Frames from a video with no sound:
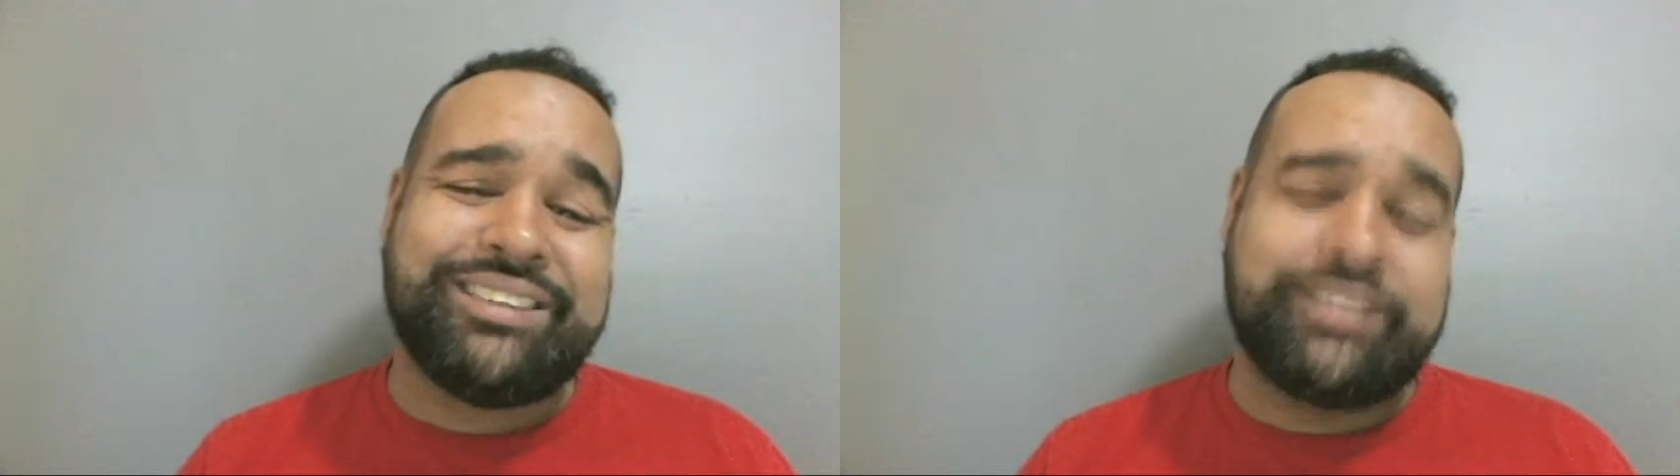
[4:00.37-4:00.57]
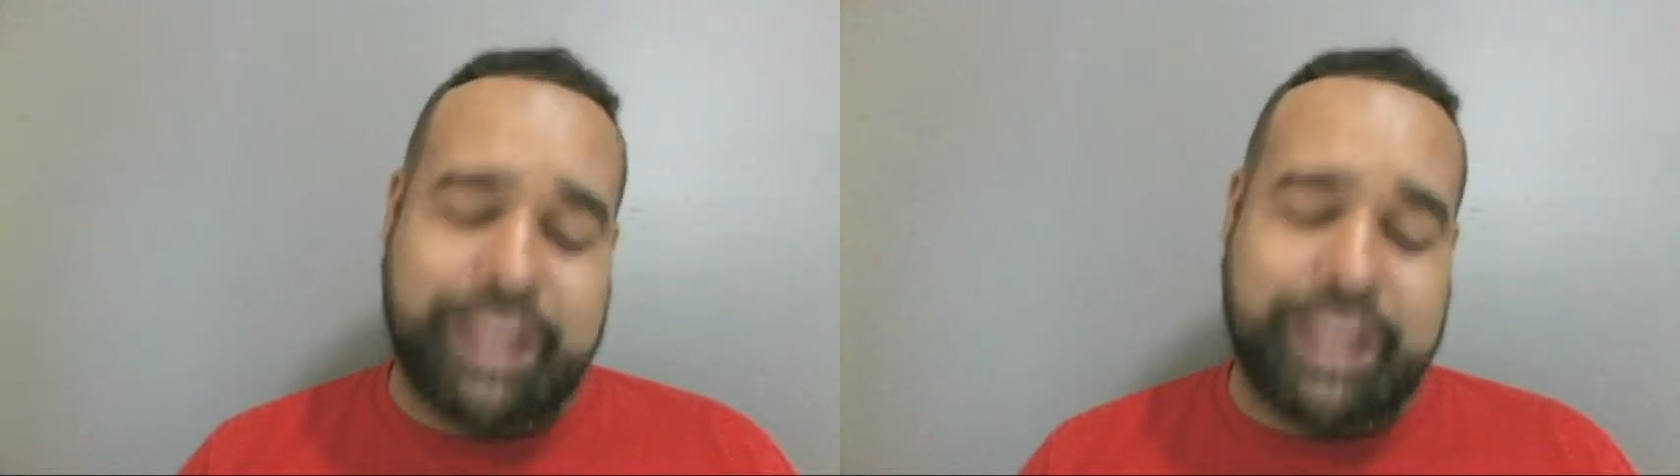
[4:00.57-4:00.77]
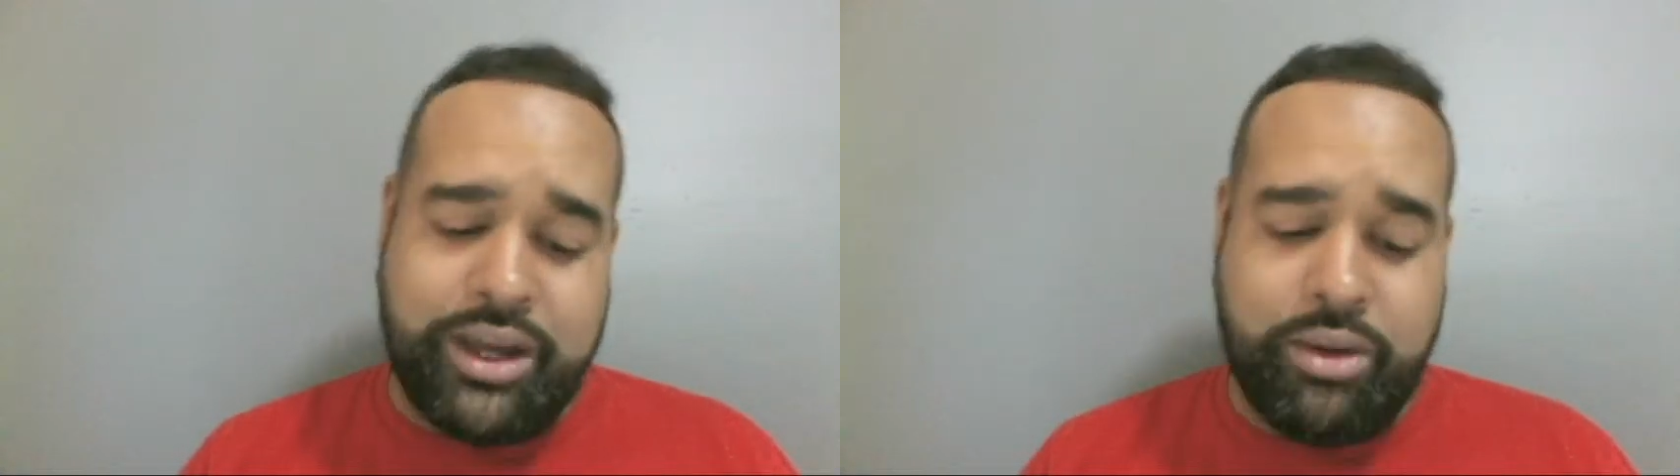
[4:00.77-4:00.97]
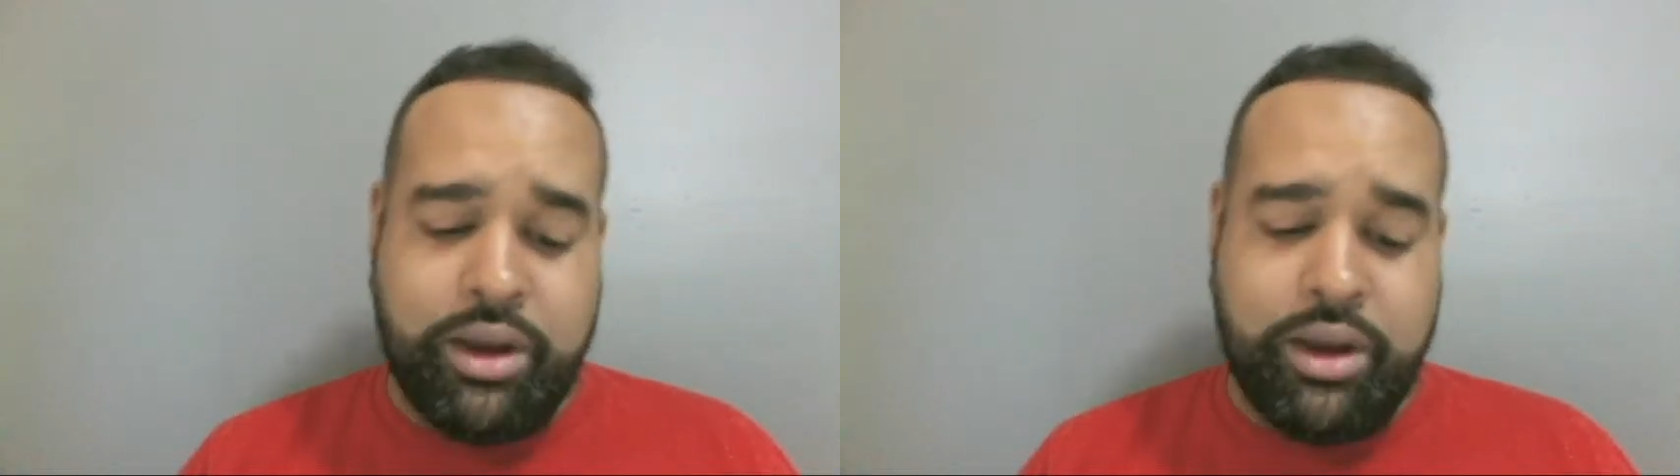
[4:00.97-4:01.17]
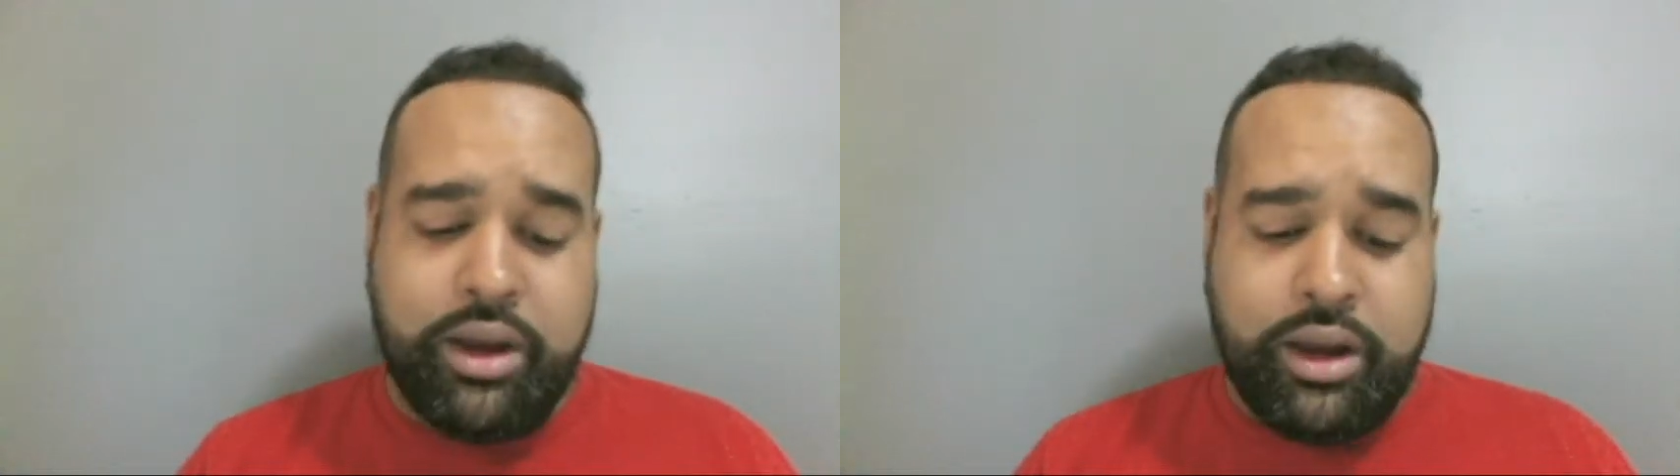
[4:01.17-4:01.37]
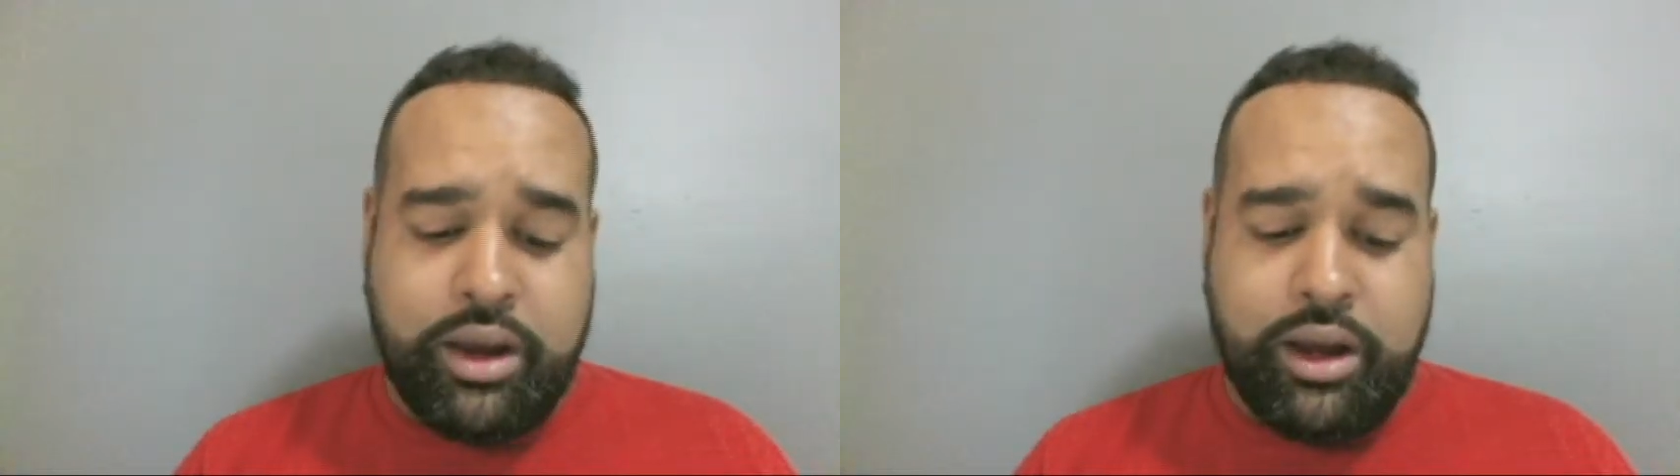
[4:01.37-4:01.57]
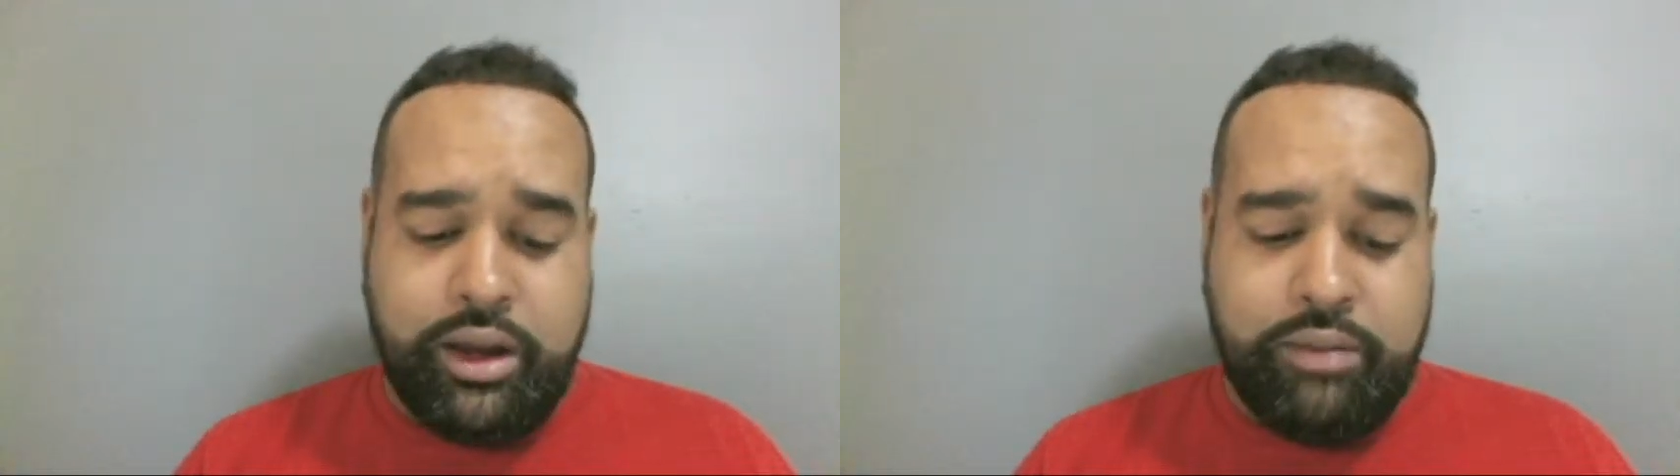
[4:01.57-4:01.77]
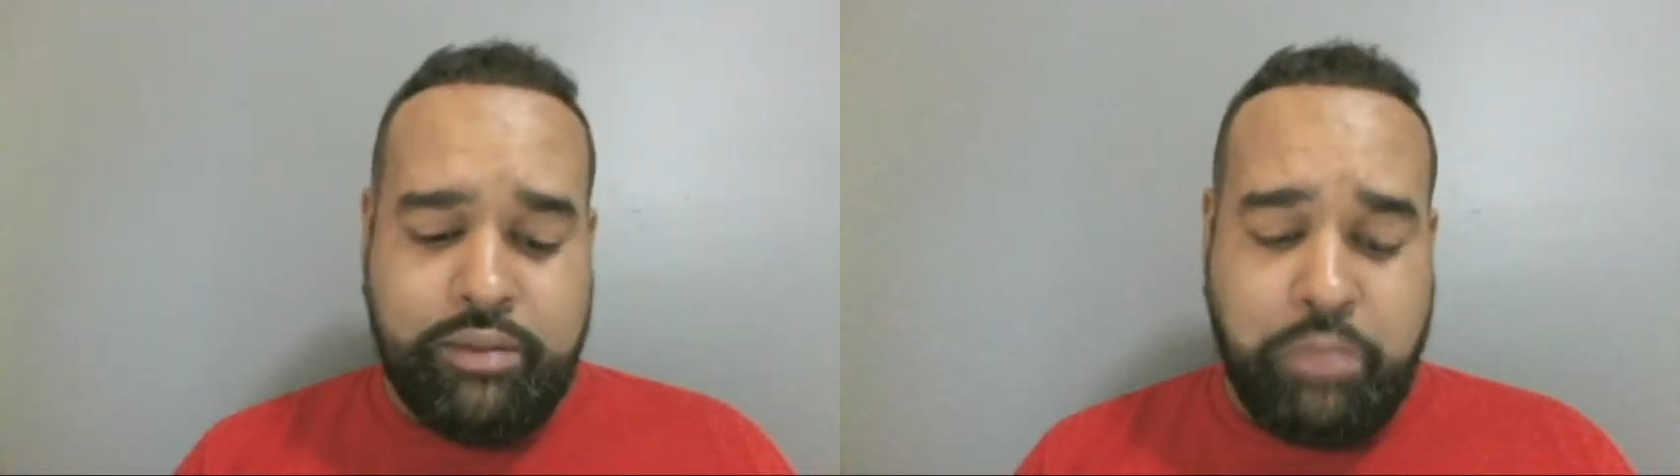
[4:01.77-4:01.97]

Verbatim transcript: Now, um,